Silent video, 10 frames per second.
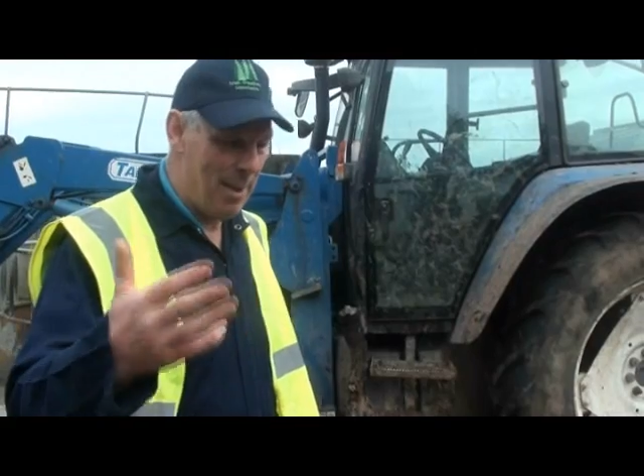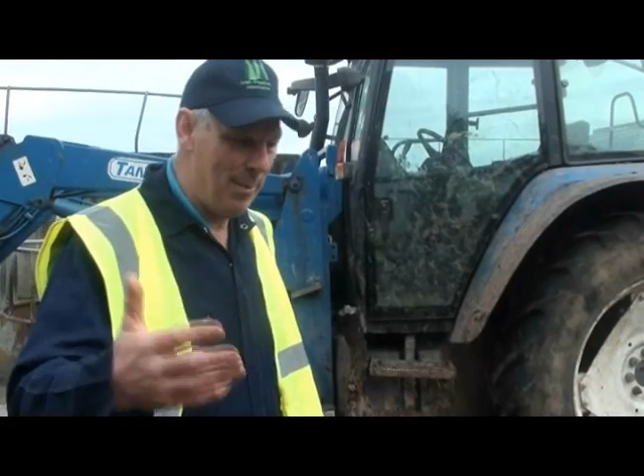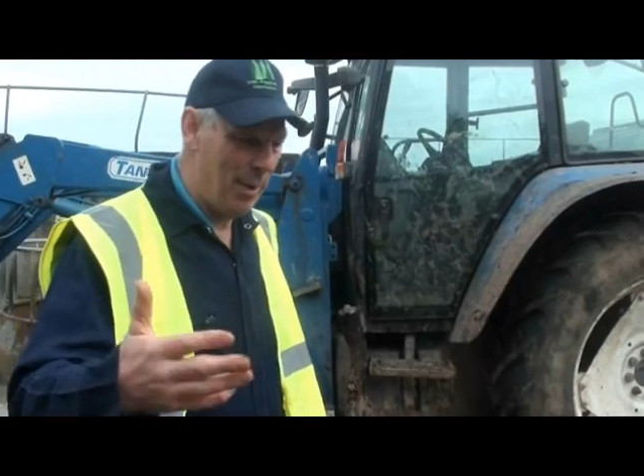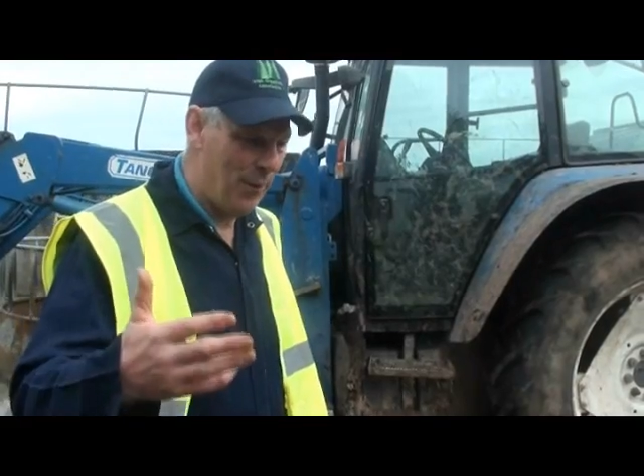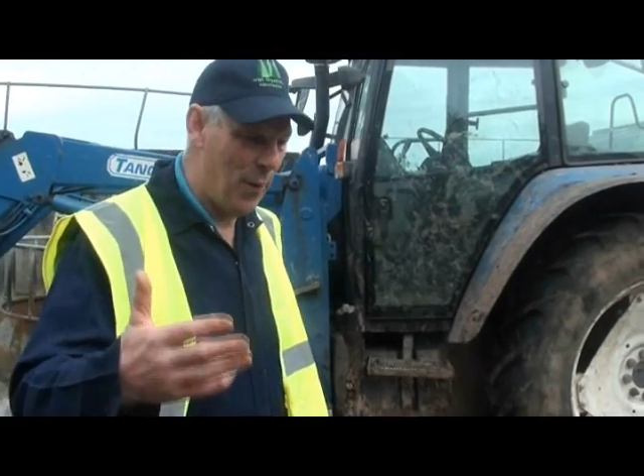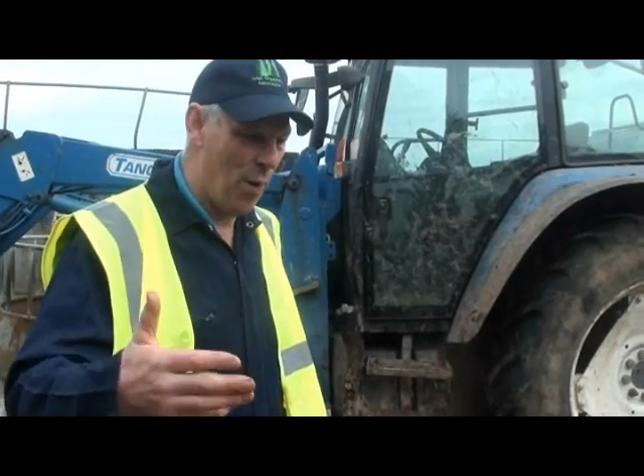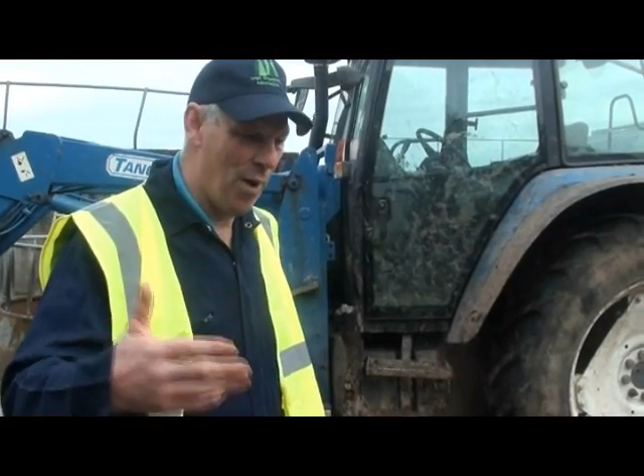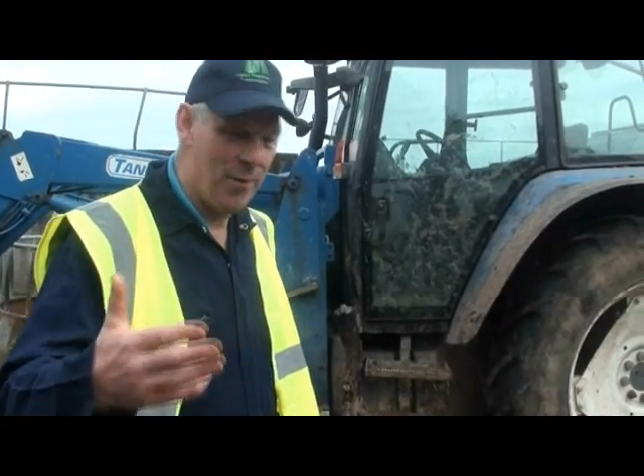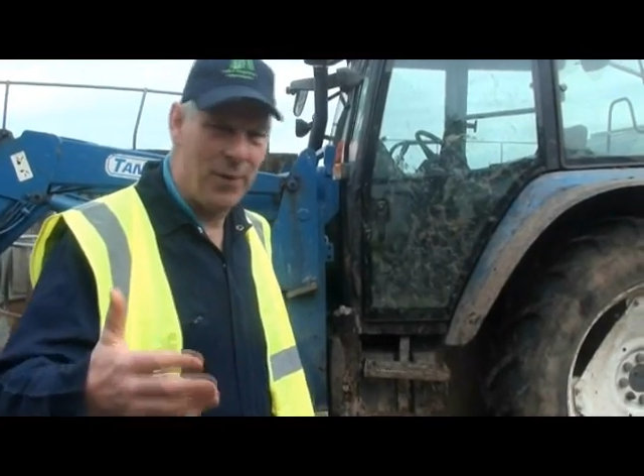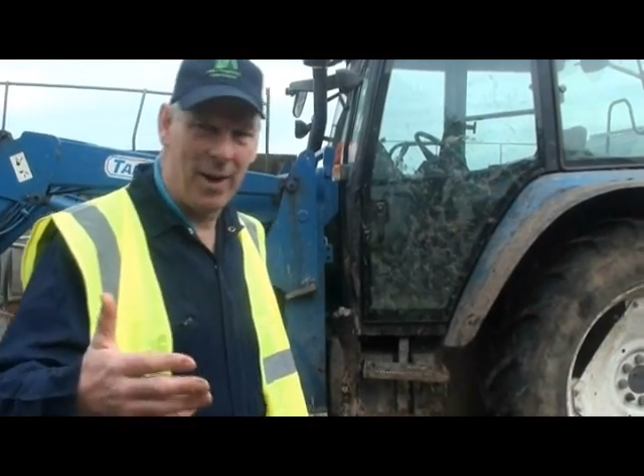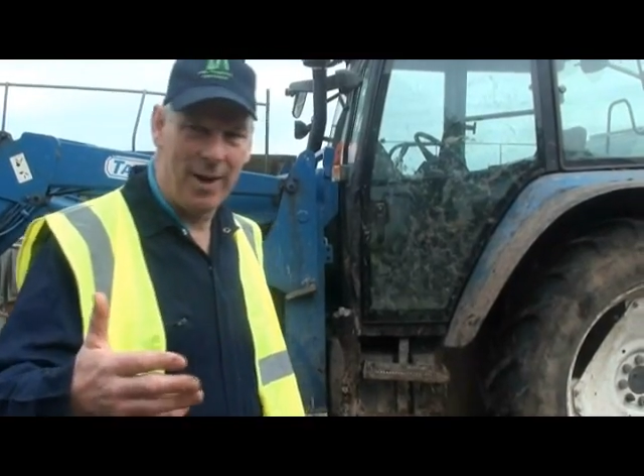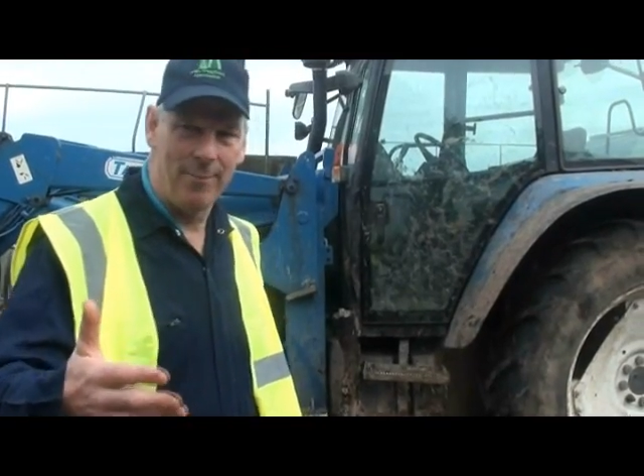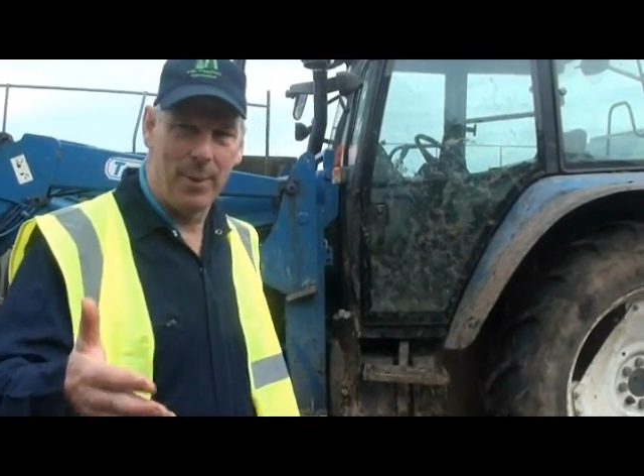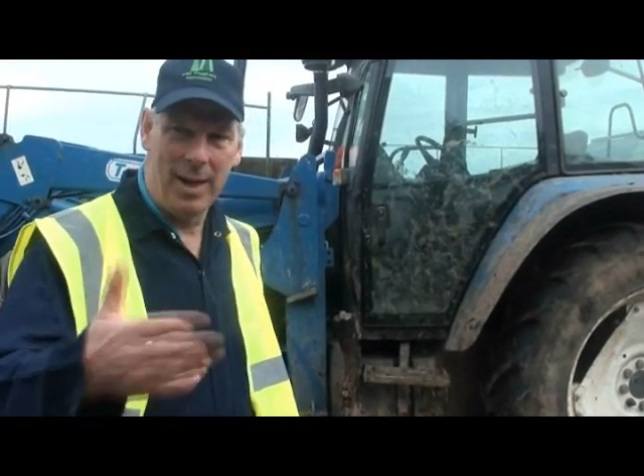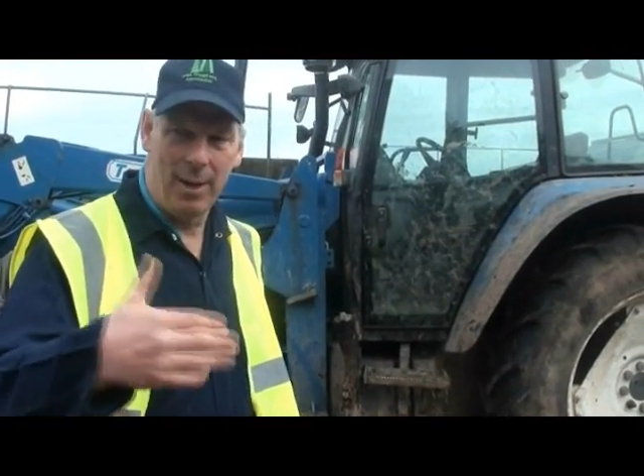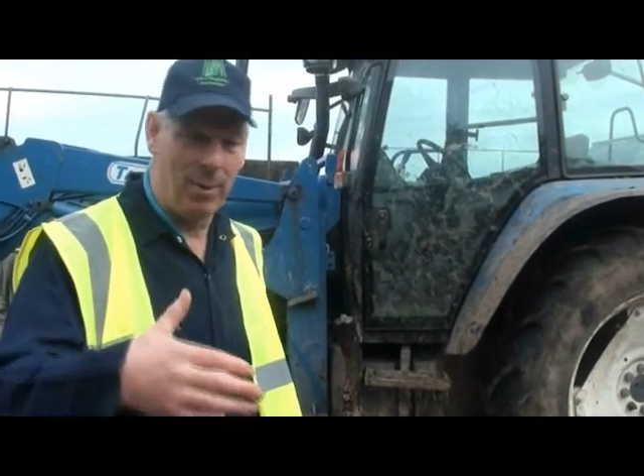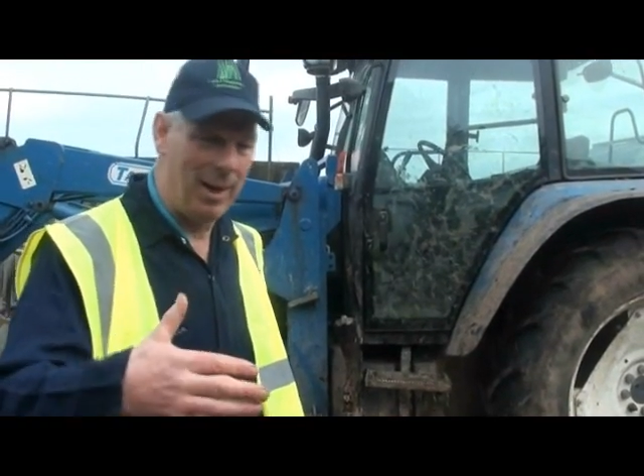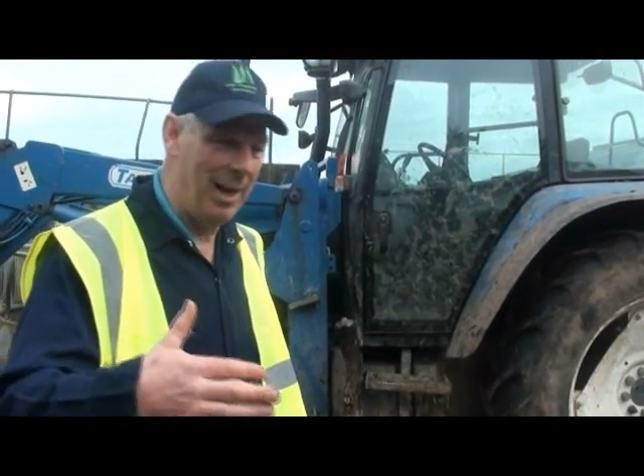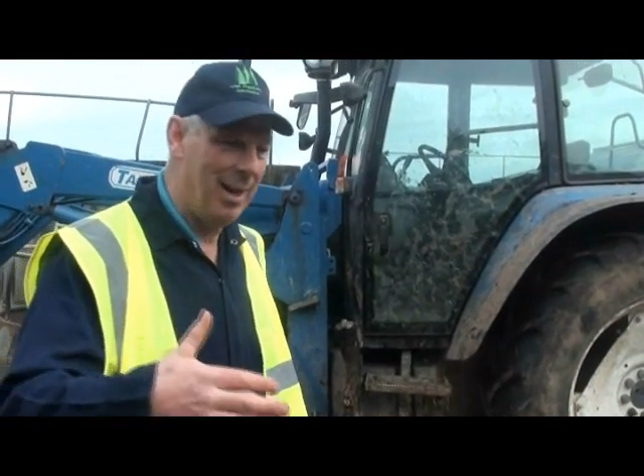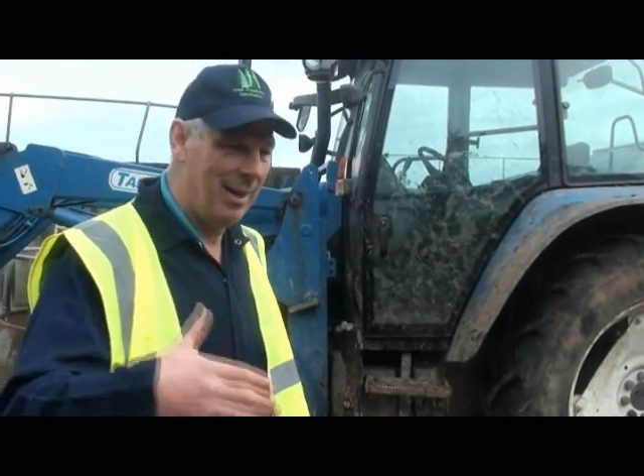maybe 4 or 5, but
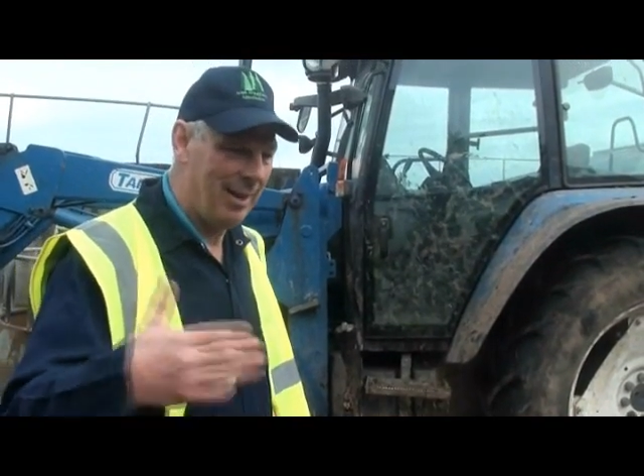equally